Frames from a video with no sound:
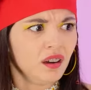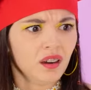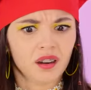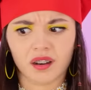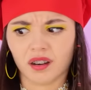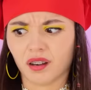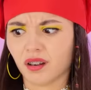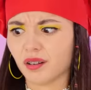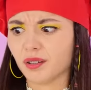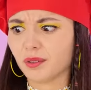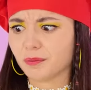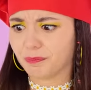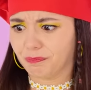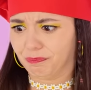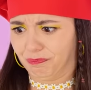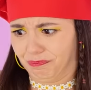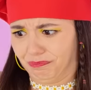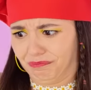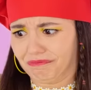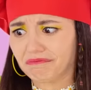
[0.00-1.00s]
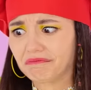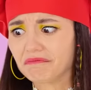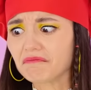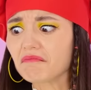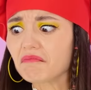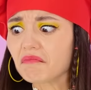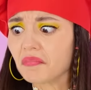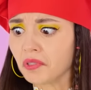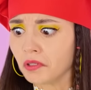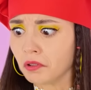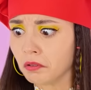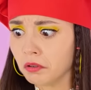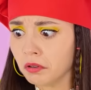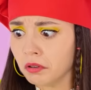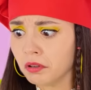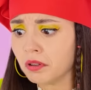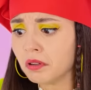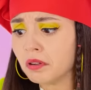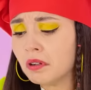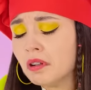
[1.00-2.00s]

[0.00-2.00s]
Let's find out. Oh